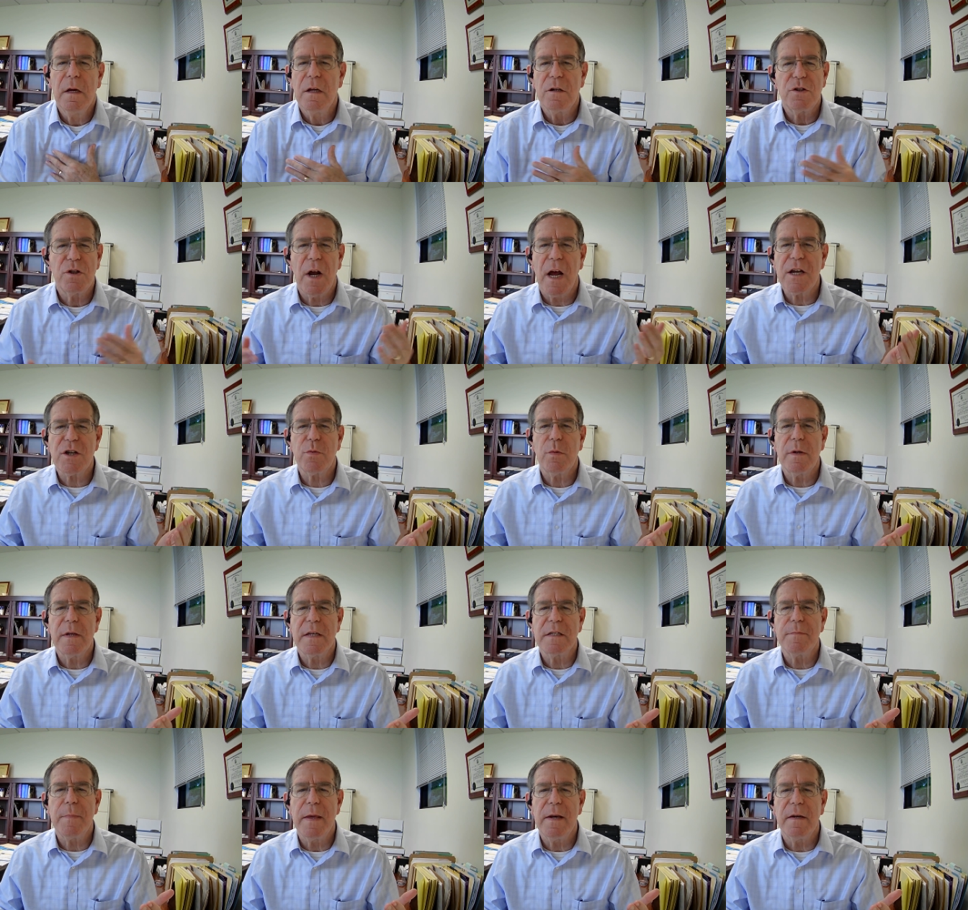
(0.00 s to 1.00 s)
Joshua
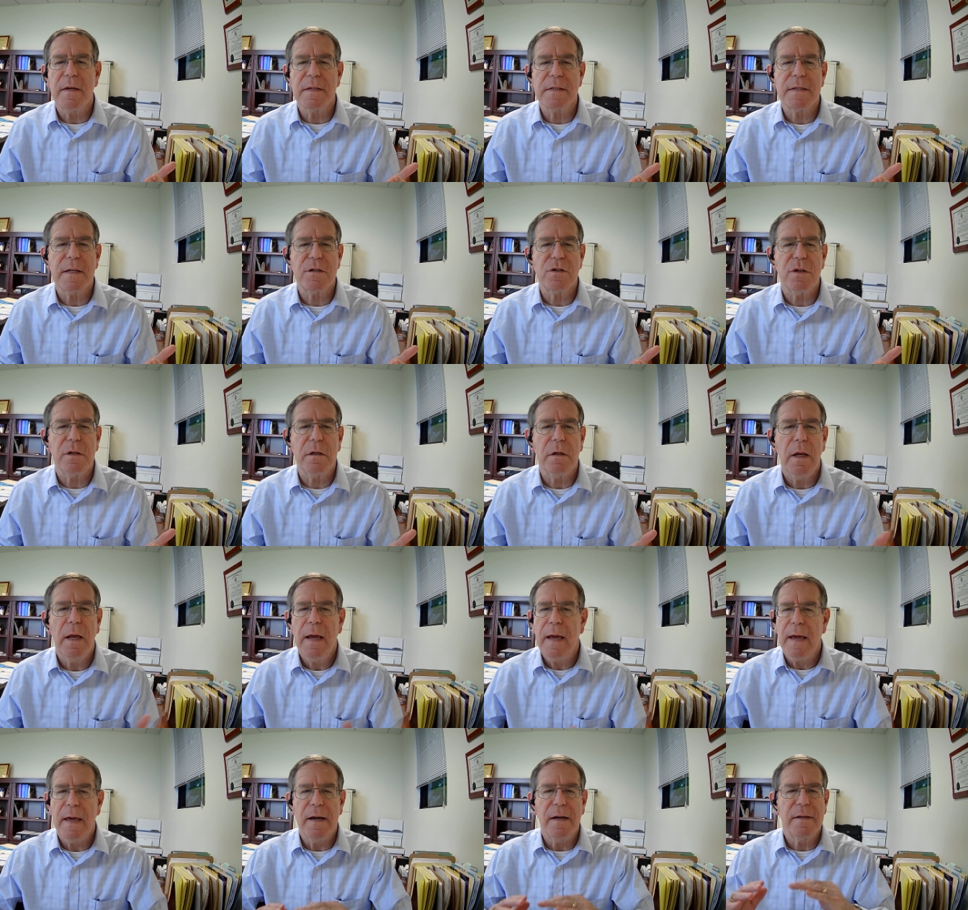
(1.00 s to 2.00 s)
has made a decision,
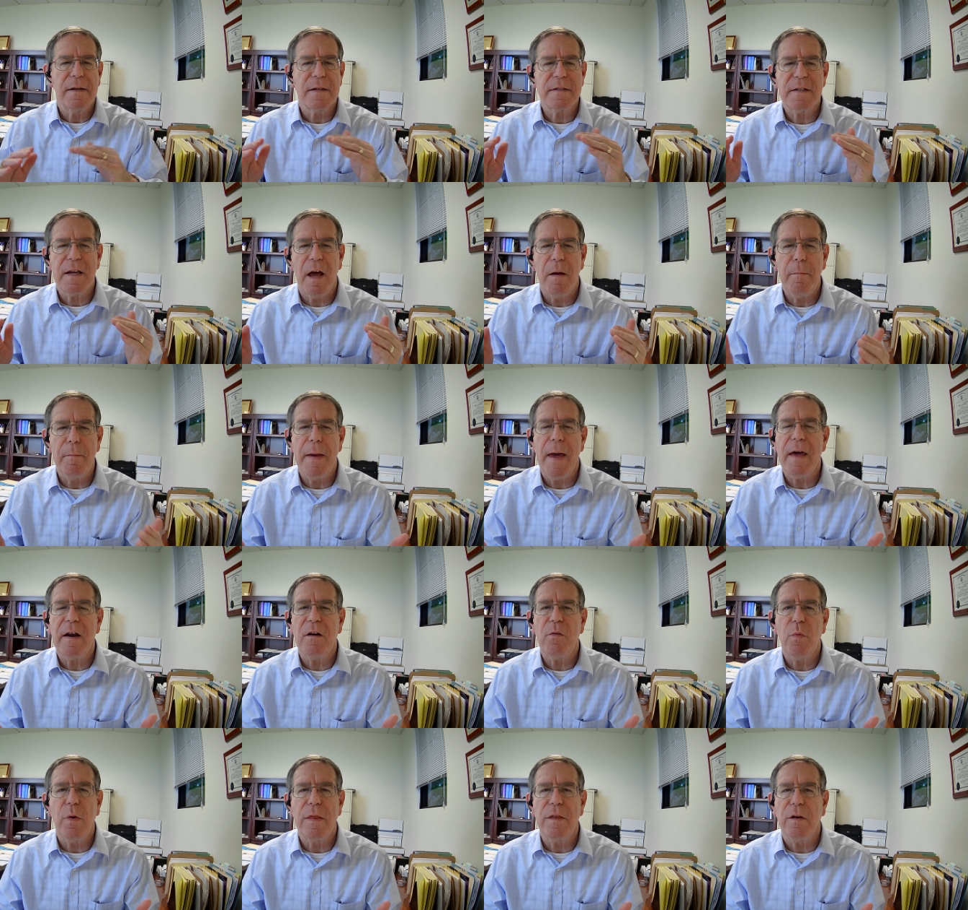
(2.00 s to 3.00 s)
and it does not matter
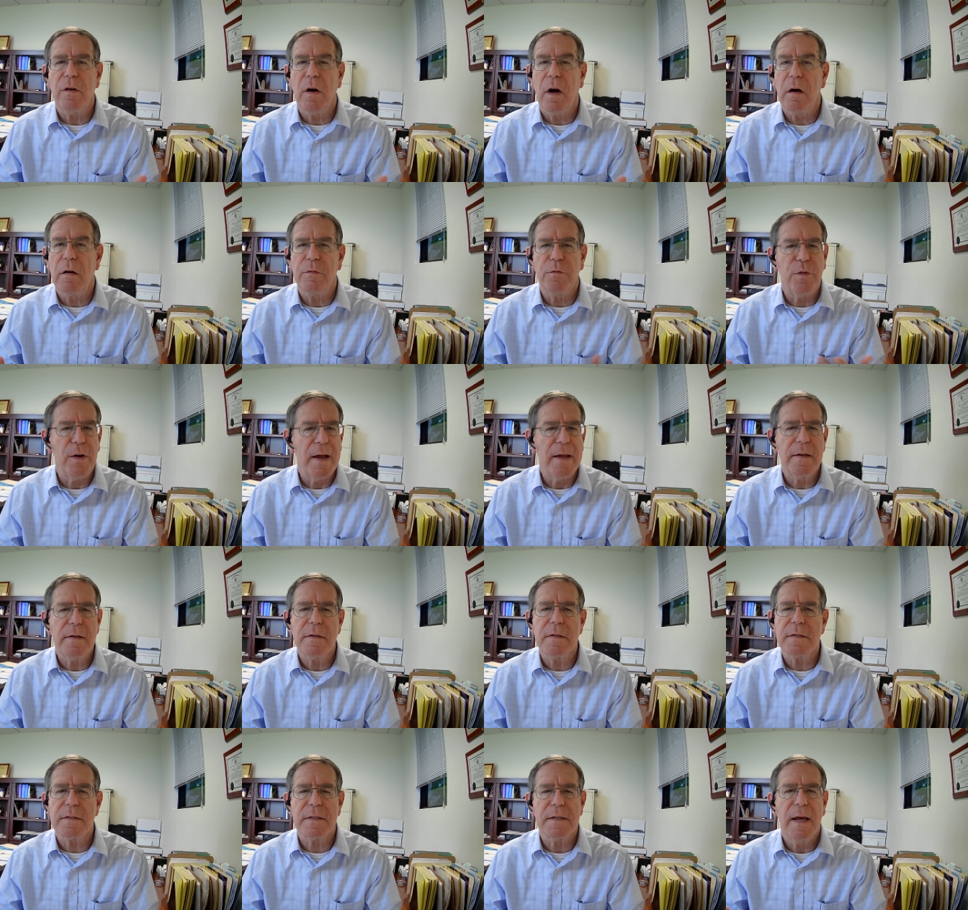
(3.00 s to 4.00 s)
whether our
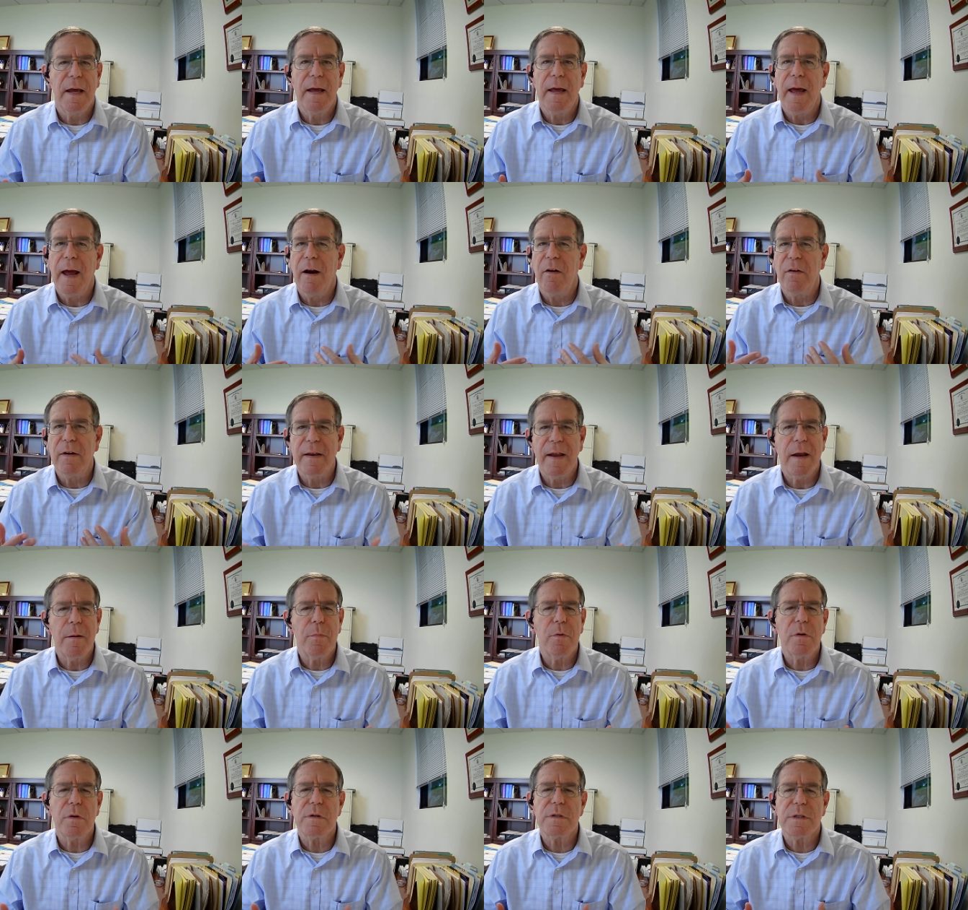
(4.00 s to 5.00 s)
friends, our
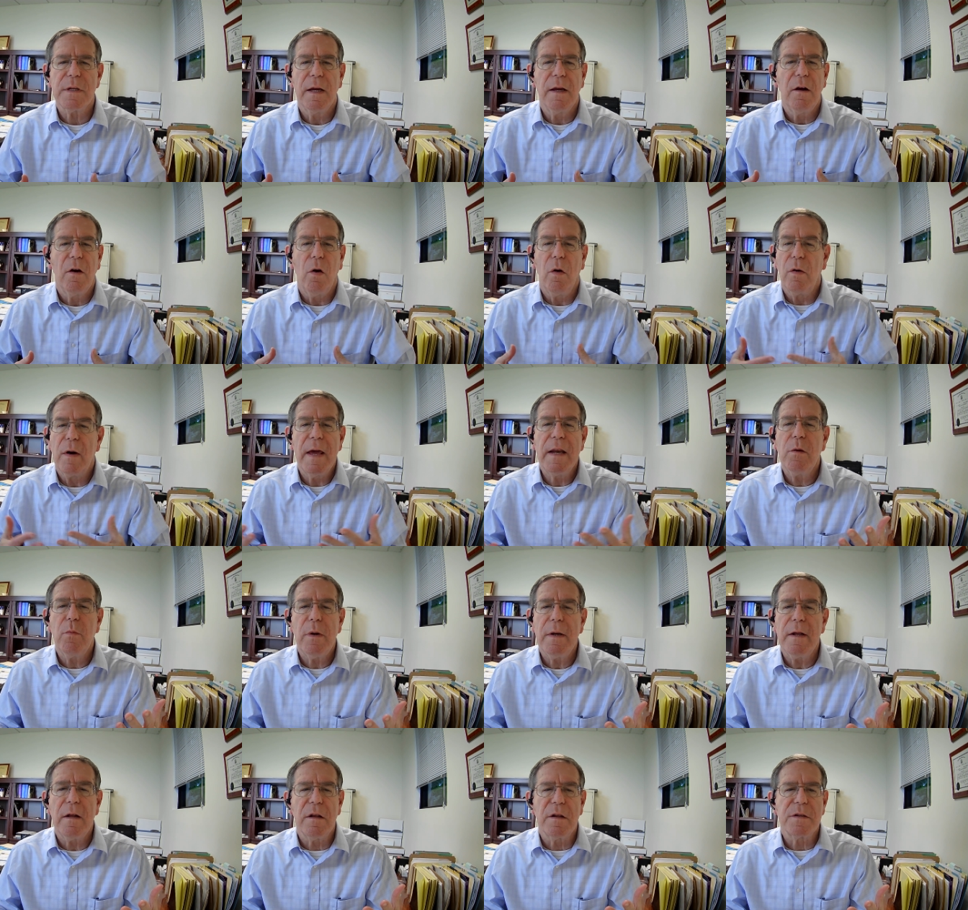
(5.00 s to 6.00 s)
neighbors, or
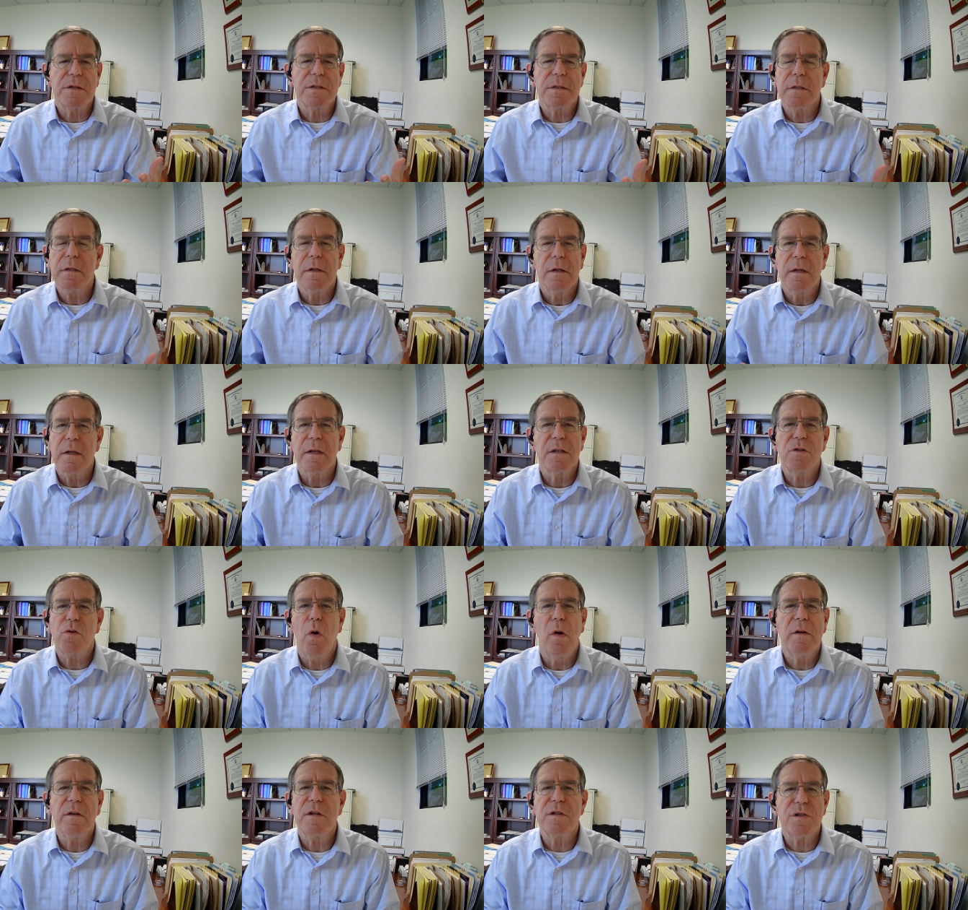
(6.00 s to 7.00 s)
anyone else is
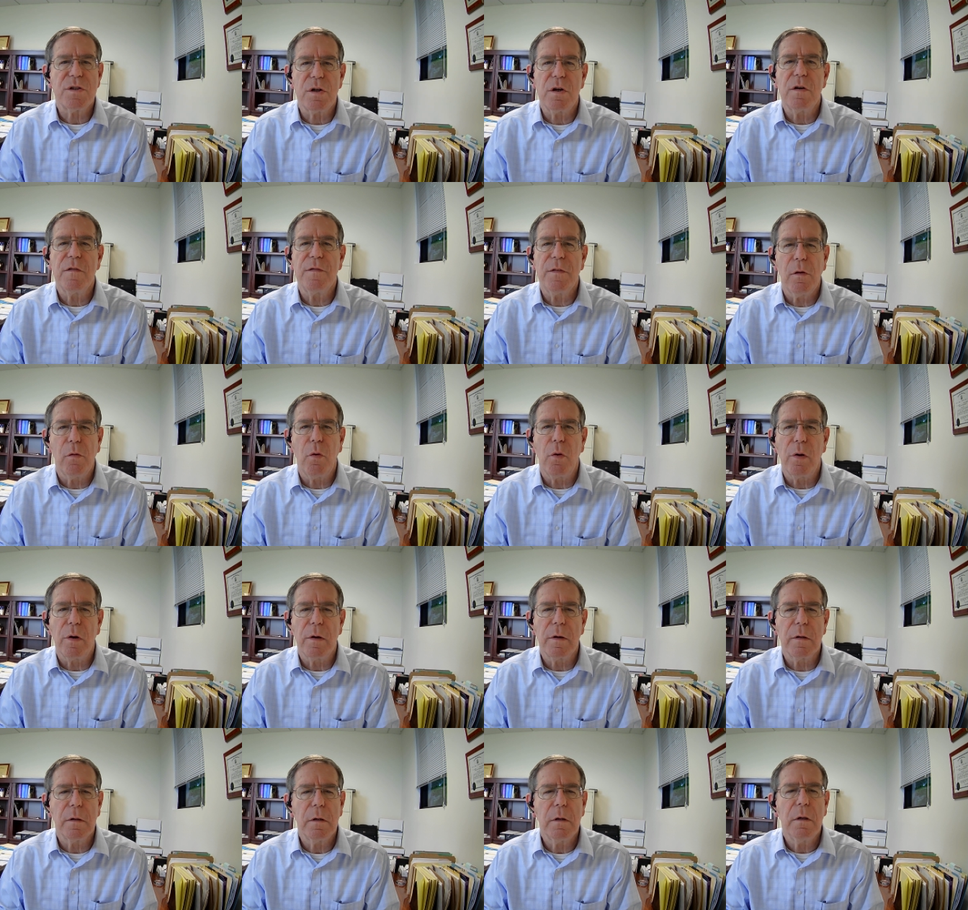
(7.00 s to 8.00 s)
going to serve the Lord.